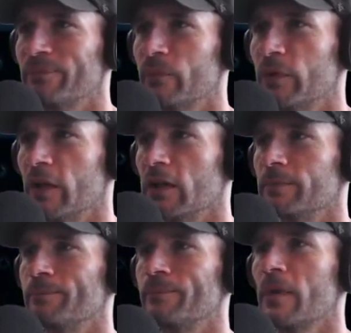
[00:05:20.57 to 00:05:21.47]
We'll take it.
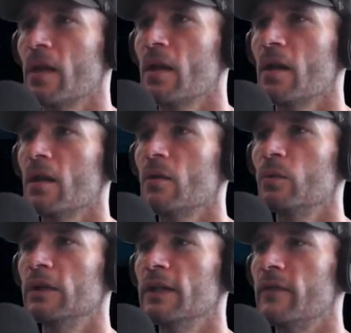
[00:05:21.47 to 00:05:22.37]

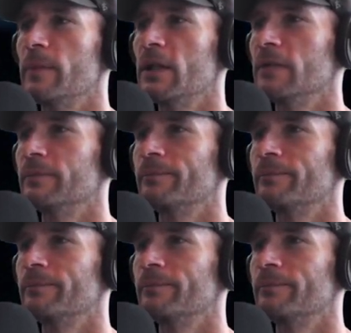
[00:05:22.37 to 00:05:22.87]
We'll leave the meat.